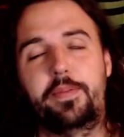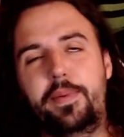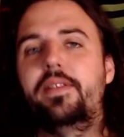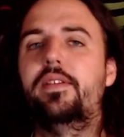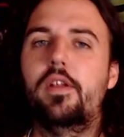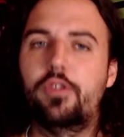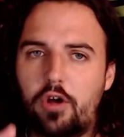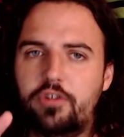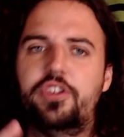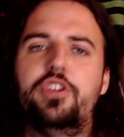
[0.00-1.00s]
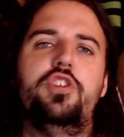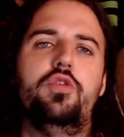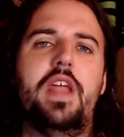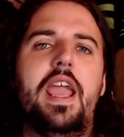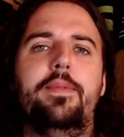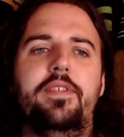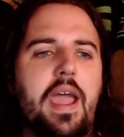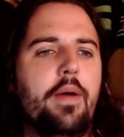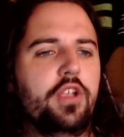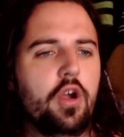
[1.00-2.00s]
But those are the 2 names that I
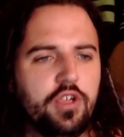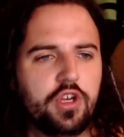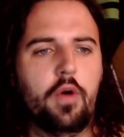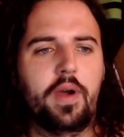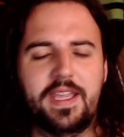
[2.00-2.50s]
would go, you know what,